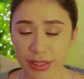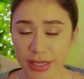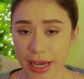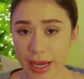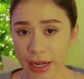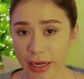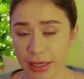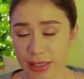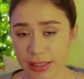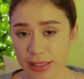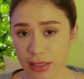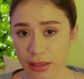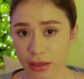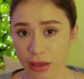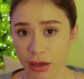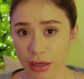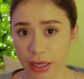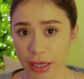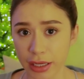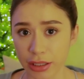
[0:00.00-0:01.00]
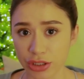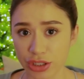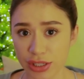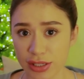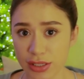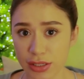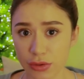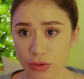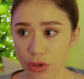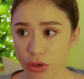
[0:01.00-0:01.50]
tanning salon and
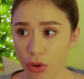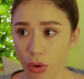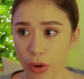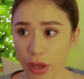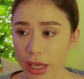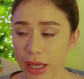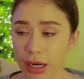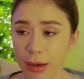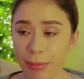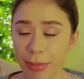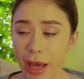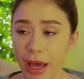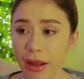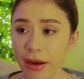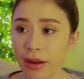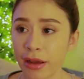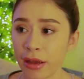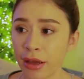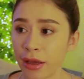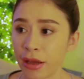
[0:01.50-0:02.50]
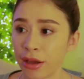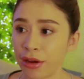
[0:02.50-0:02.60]
just going in a bed